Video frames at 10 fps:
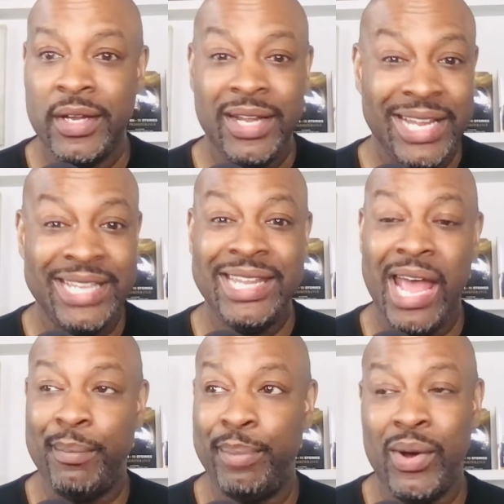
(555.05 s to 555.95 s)
In
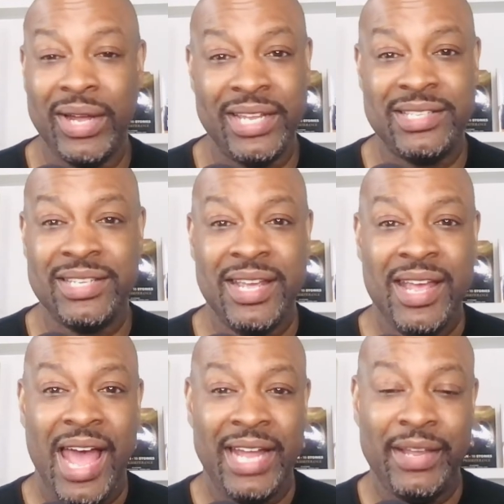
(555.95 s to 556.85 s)
that book, it's
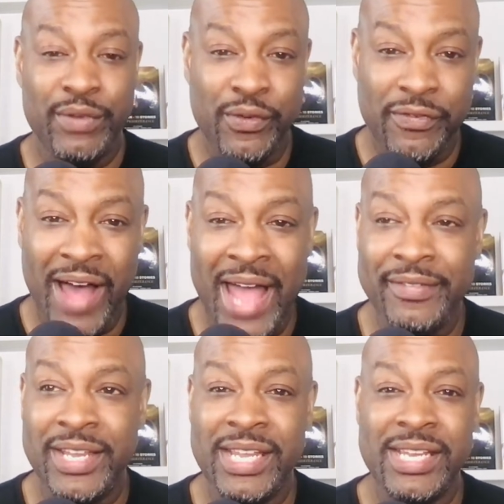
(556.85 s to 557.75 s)
I give you
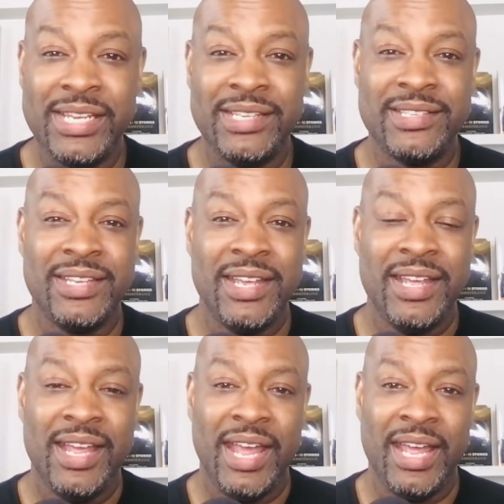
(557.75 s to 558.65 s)
five keys
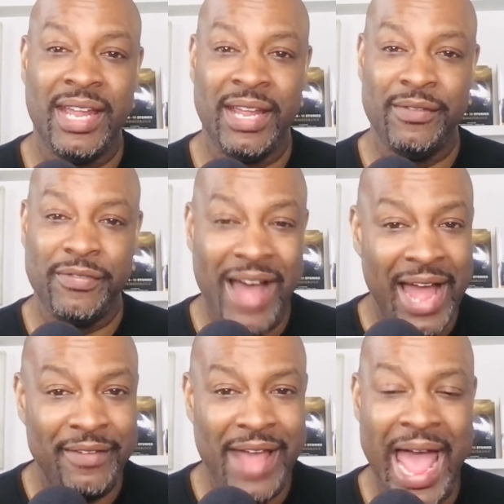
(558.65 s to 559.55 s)
and, and
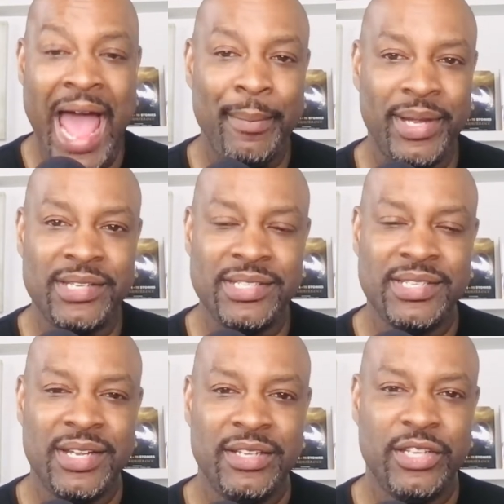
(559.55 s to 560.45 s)
five habits
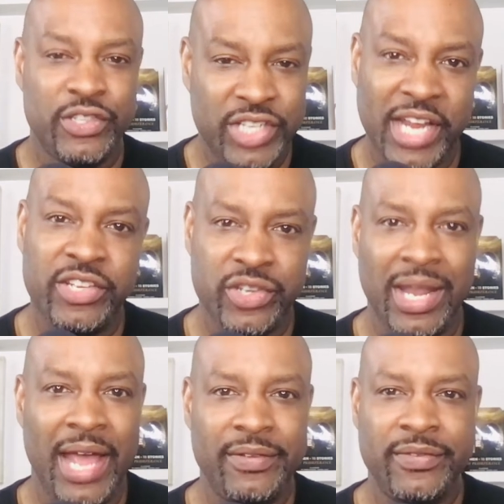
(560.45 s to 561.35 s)
to change your
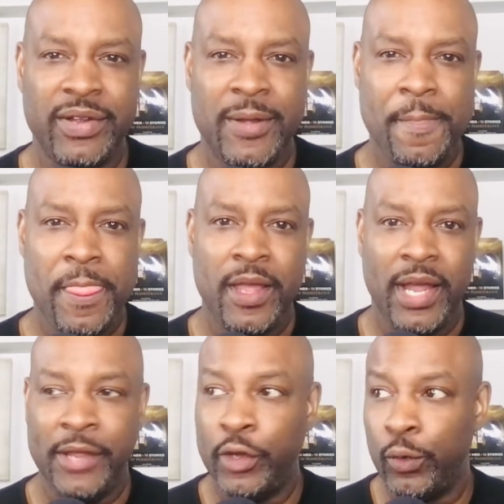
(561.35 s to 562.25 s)
life,
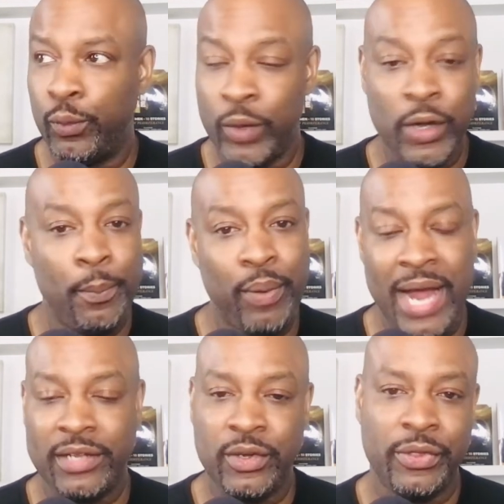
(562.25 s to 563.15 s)
and they're real
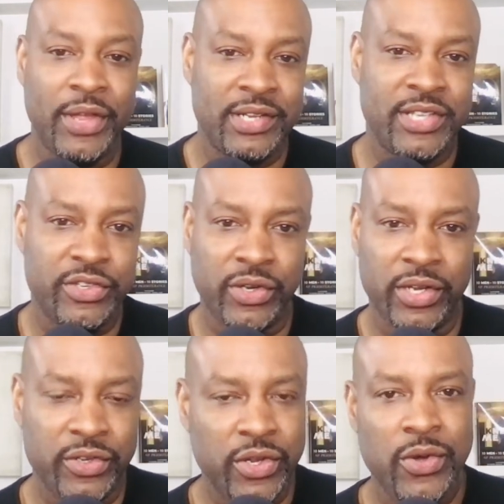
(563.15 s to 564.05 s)
practical things that you
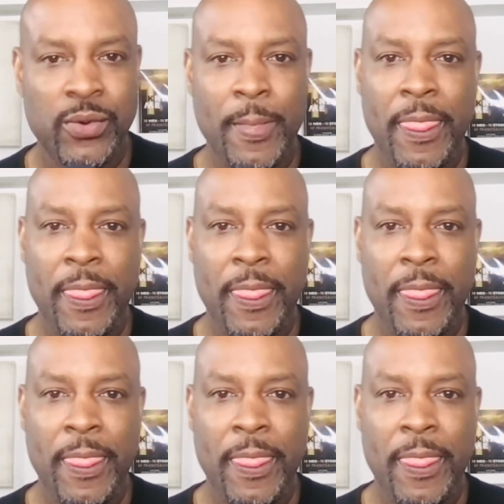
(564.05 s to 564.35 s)
can do.